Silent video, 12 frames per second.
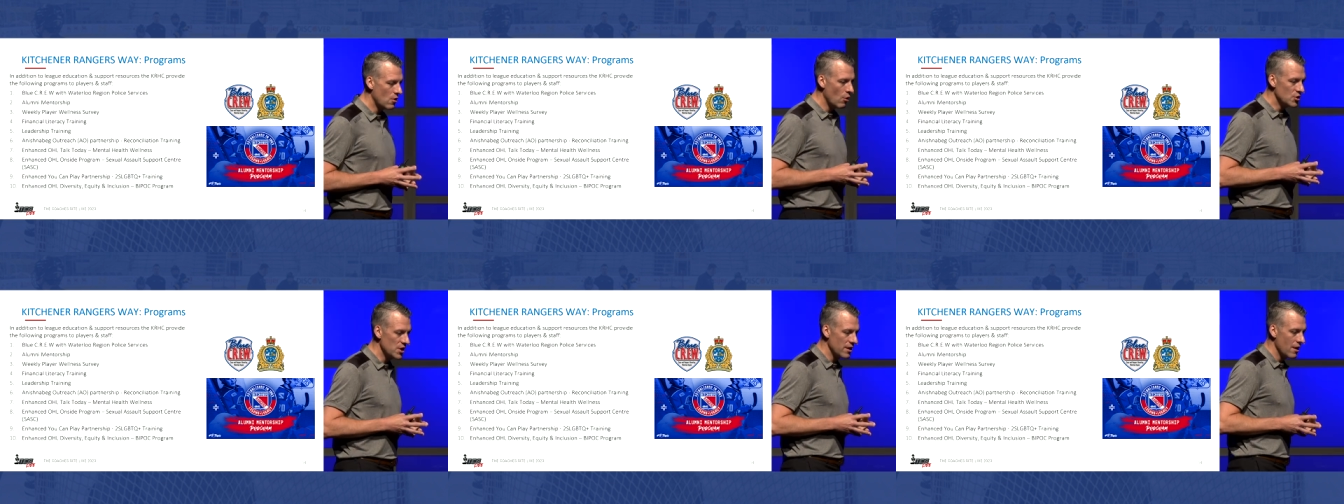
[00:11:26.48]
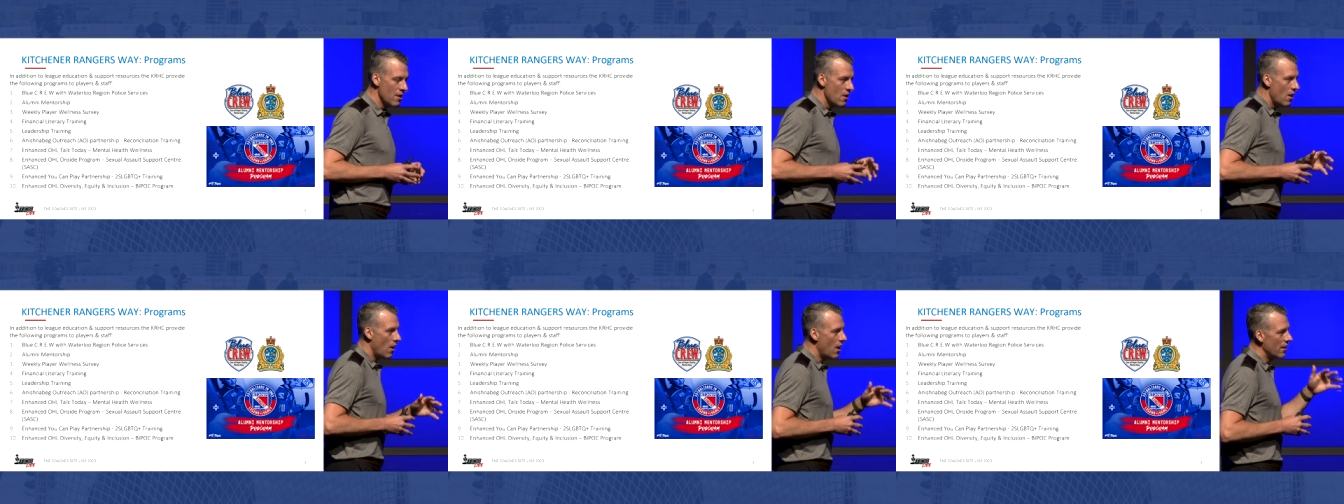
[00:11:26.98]
coaching,
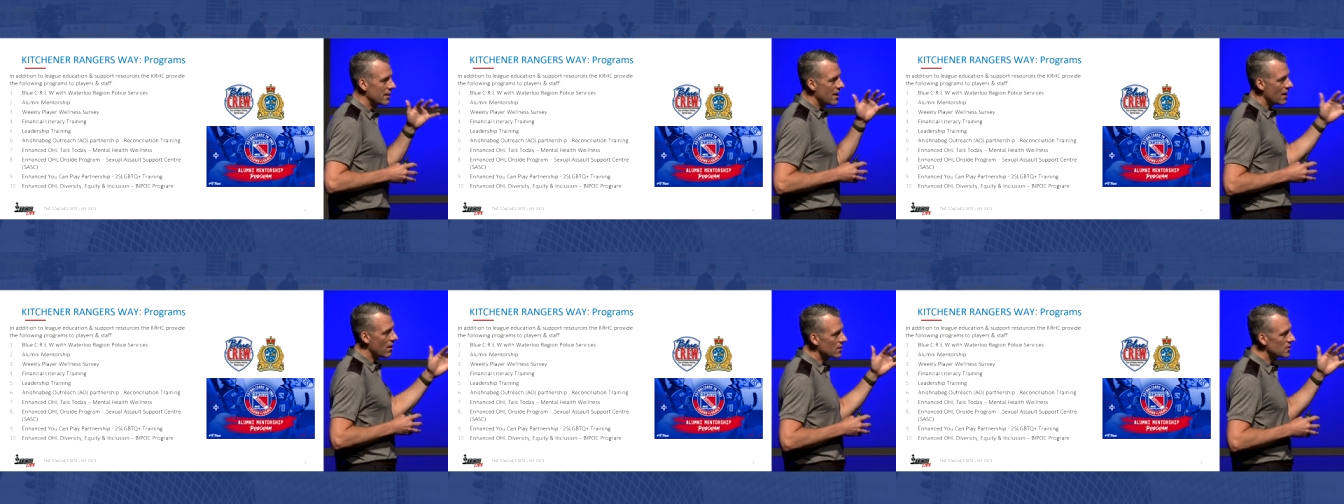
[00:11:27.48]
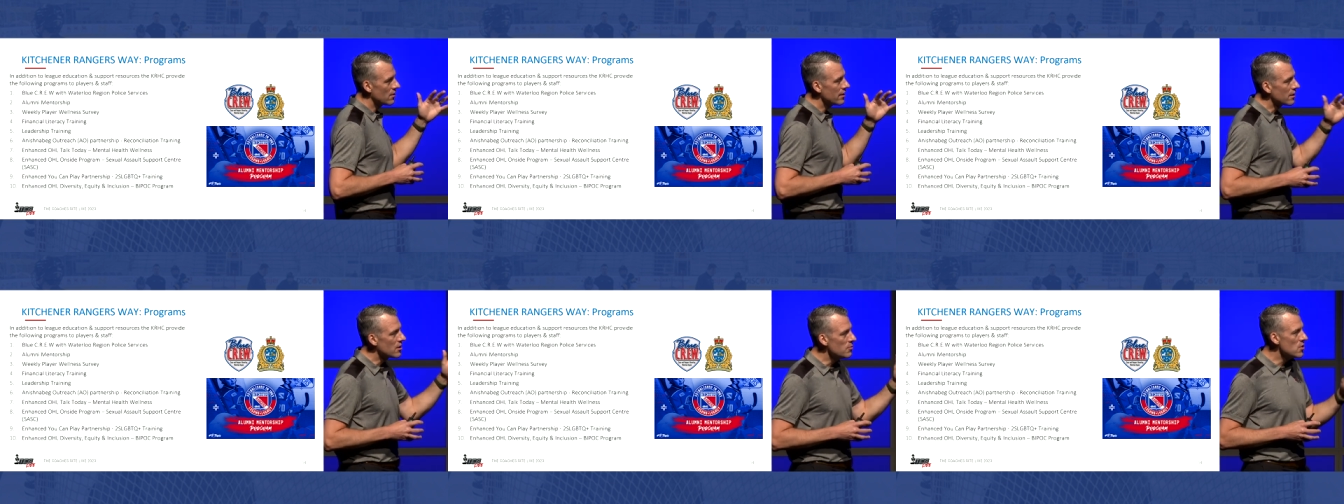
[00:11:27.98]
on character
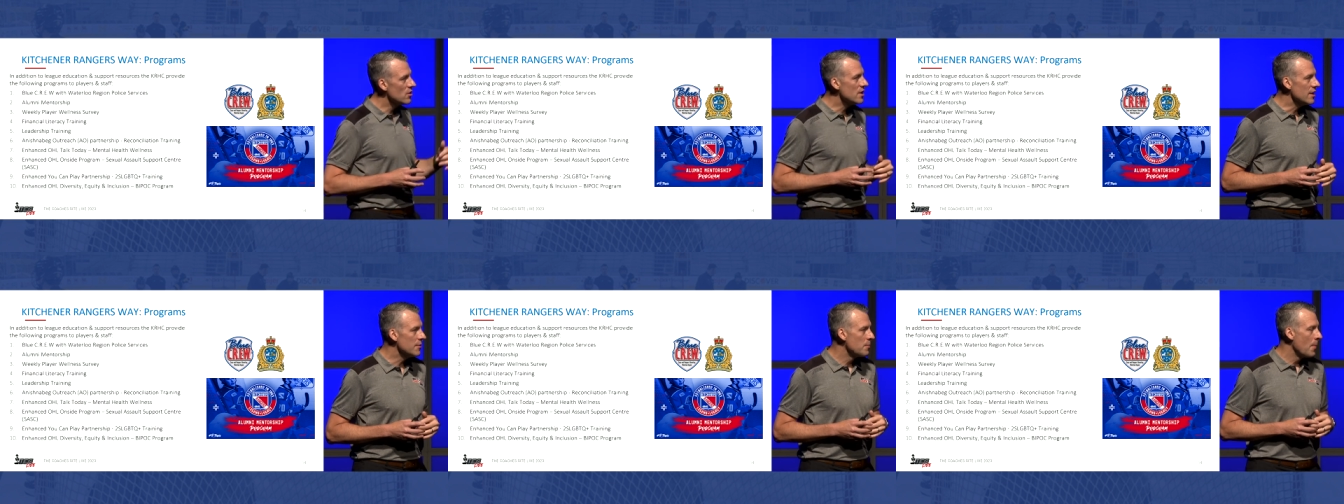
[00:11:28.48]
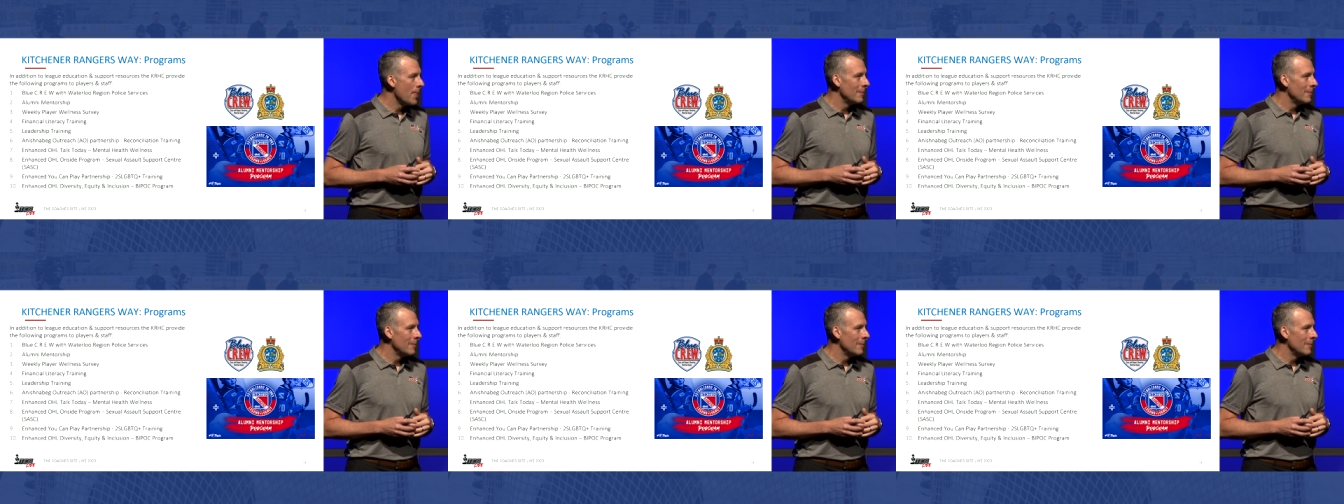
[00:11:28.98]
and community.